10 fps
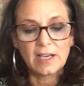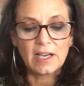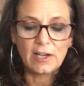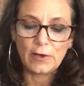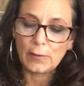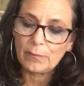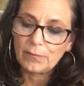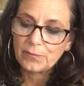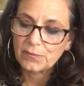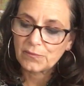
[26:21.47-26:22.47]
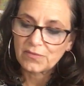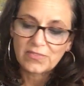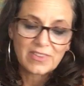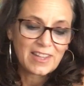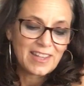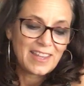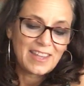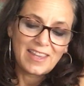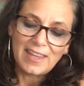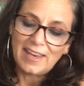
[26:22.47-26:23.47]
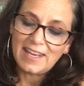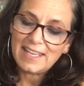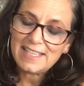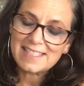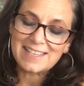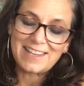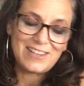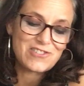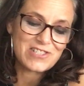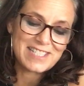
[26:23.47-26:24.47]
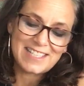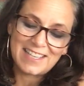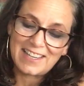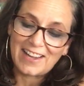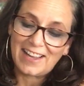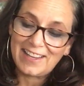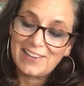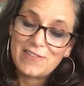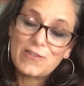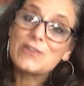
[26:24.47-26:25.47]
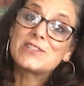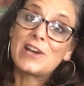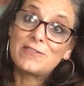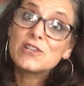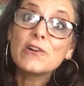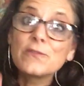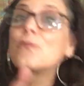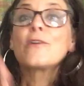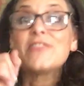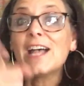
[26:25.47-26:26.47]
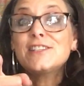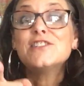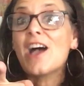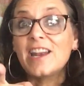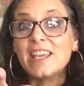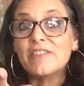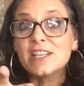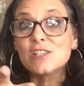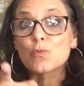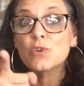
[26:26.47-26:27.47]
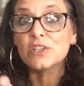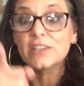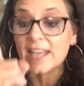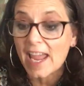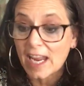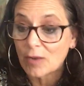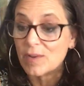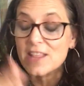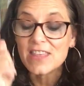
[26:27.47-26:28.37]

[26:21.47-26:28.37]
And he's an interesting guy. First off, Gerald Ford, that's not even his real name.